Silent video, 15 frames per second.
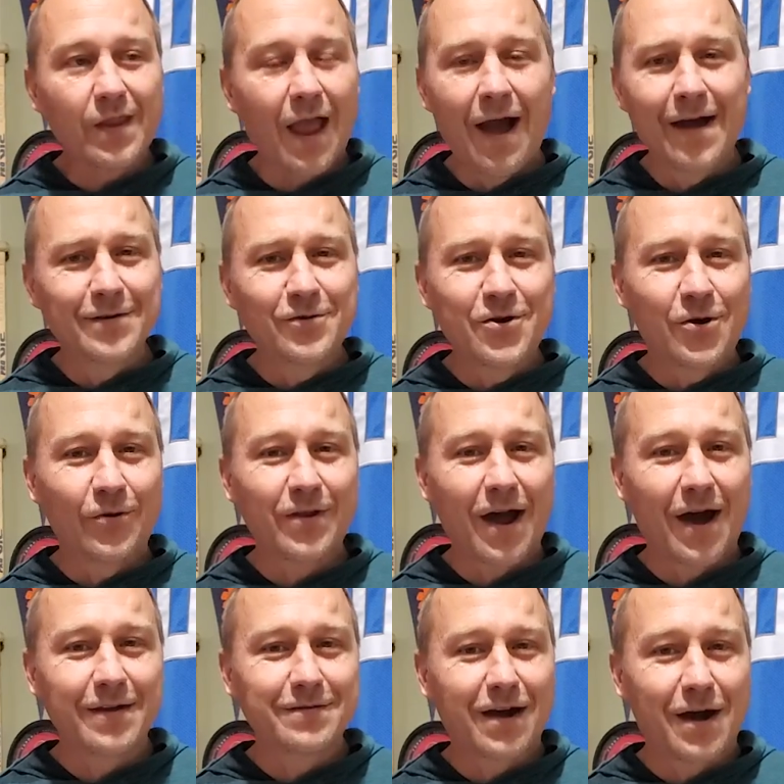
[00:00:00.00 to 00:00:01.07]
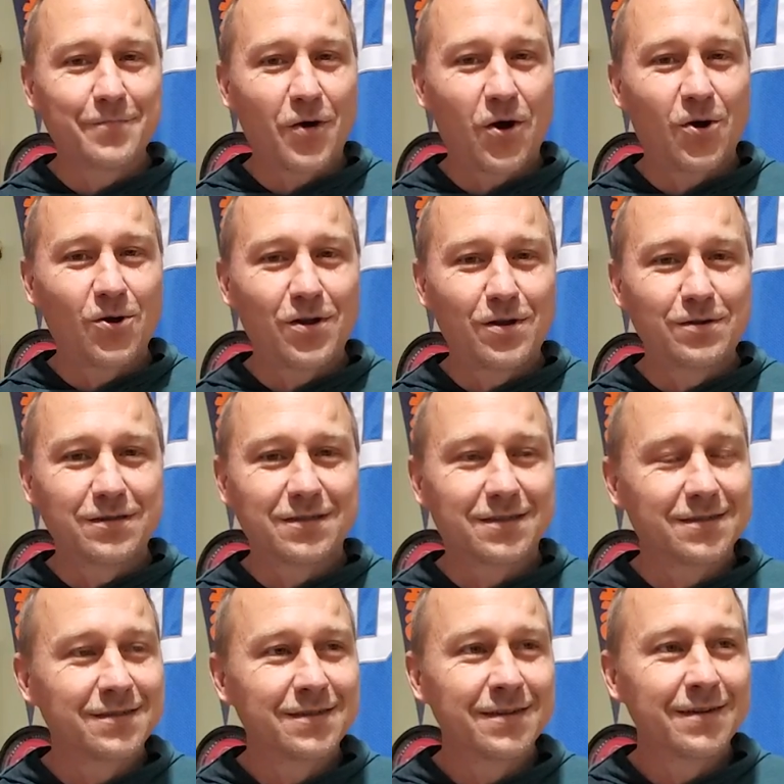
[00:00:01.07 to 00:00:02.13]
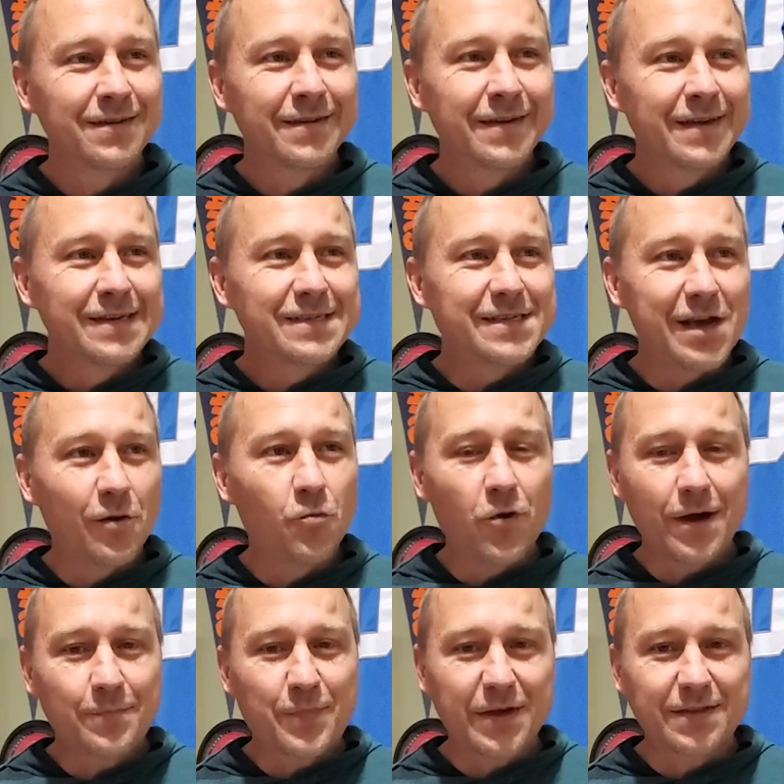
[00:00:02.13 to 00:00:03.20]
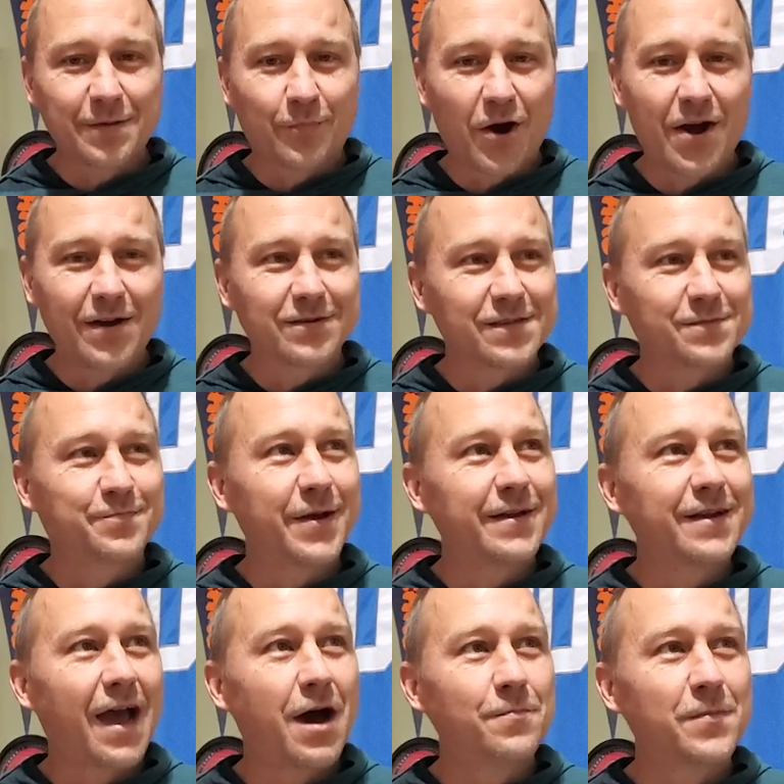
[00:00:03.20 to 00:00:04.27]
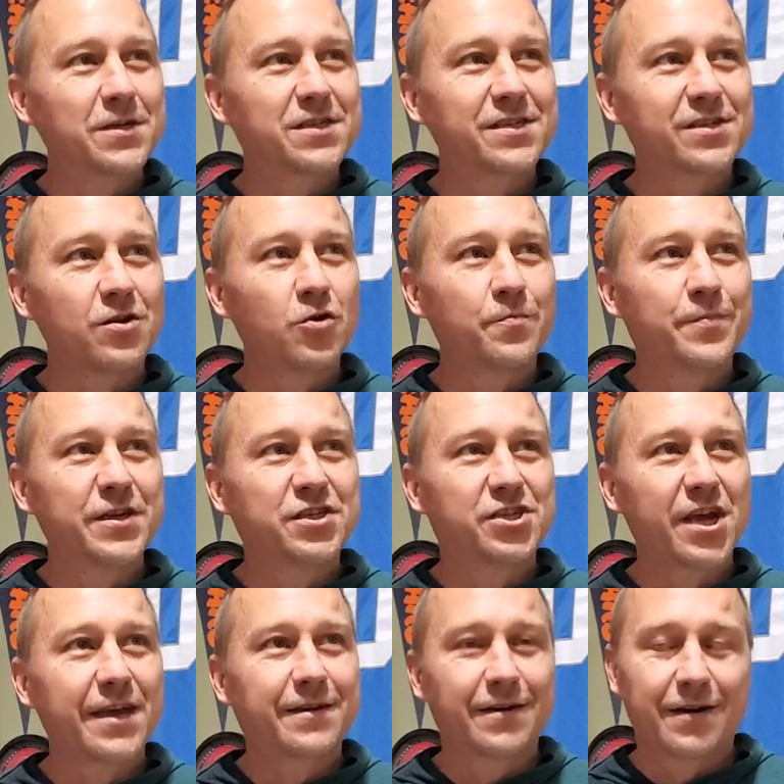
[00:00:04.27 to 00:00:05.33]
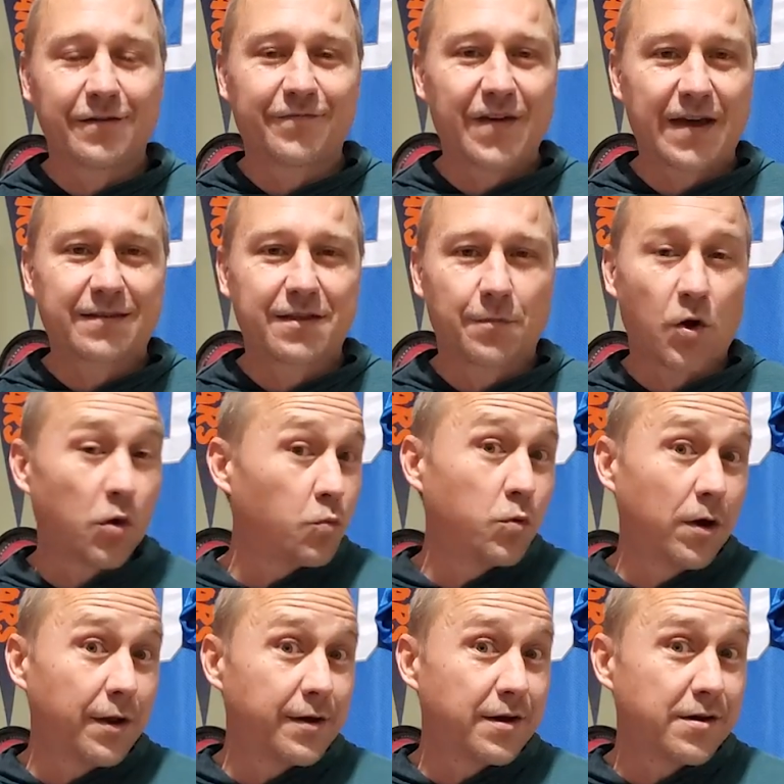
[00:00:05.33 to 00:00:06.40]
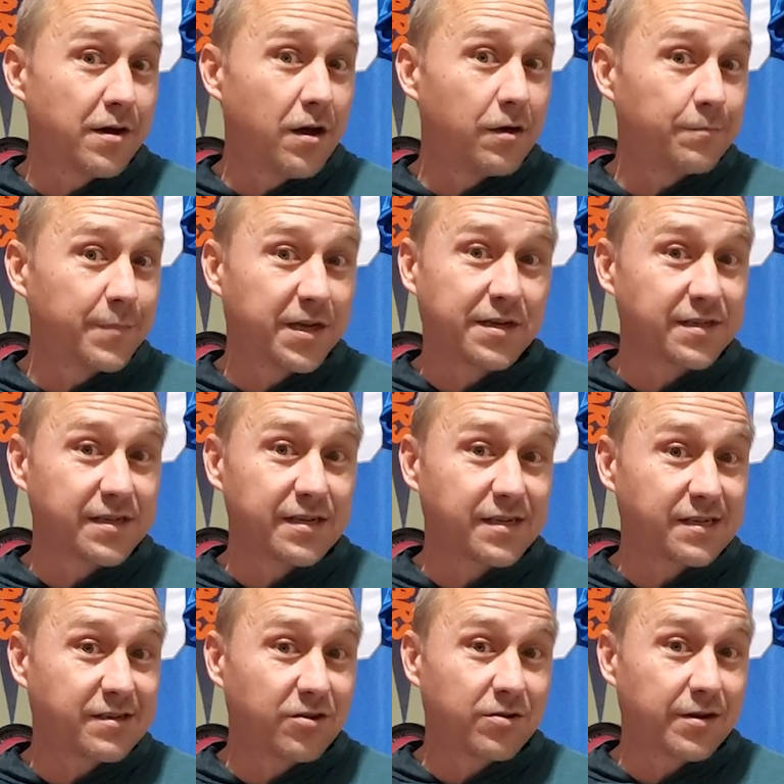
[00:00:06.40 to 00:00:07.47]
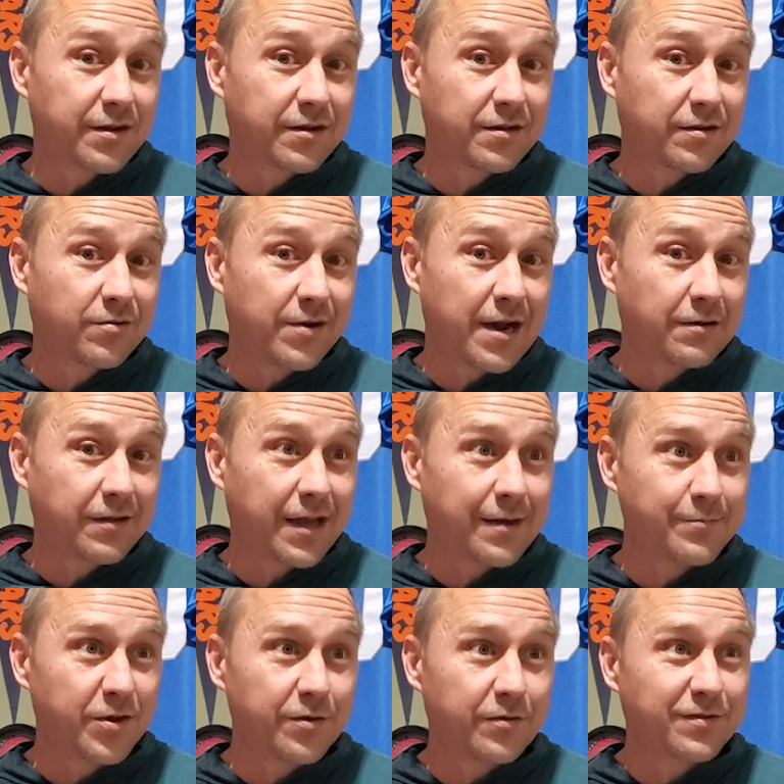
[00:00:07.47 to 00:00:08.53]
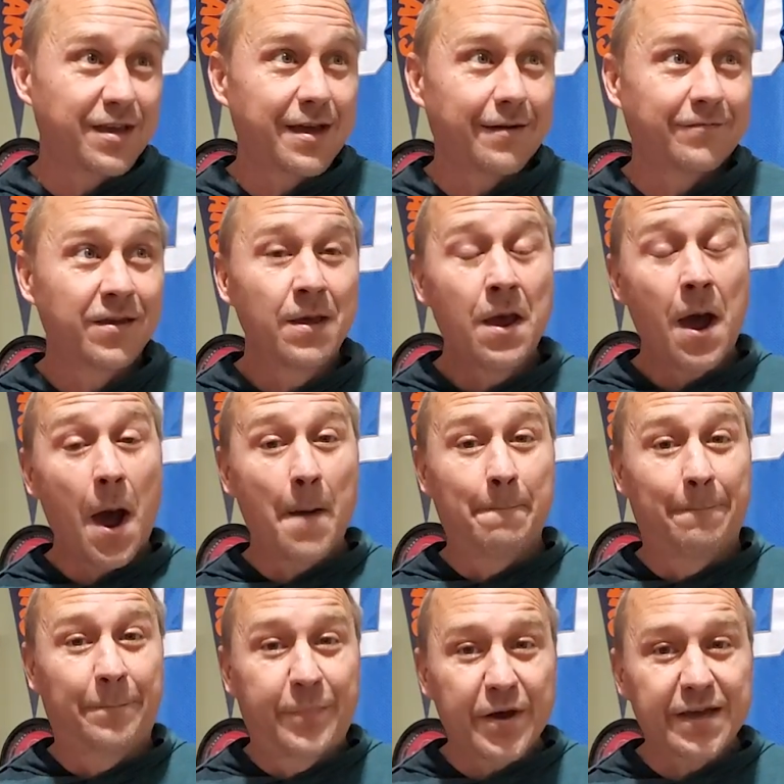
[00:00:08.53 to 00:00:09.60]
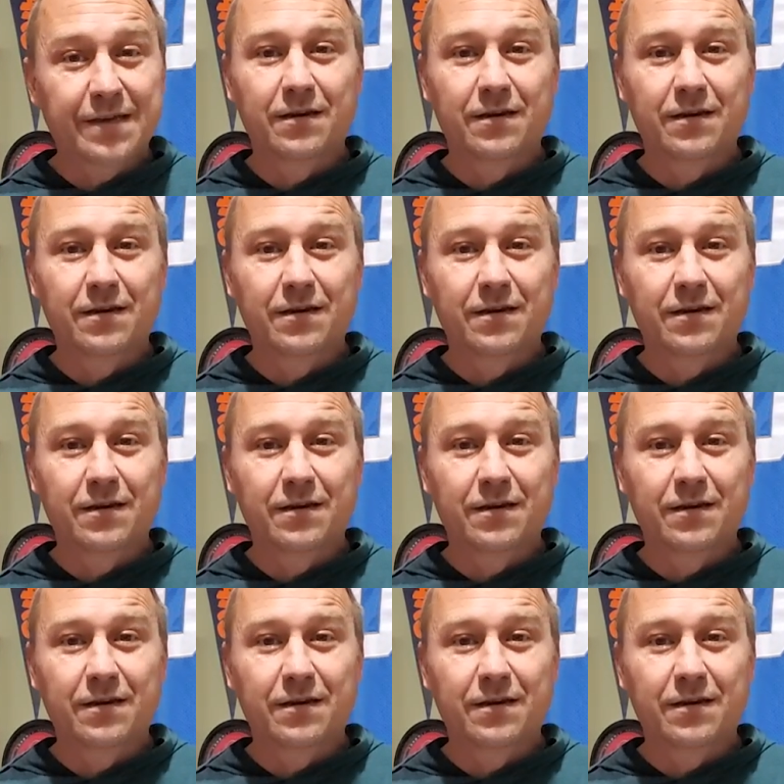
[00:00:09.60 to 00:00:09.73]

I don't know. I, I'm all see. I want to pick the Browns, but how much is OBJ going to affect them, or will it at all? Because they still got a good ground game, although they have a big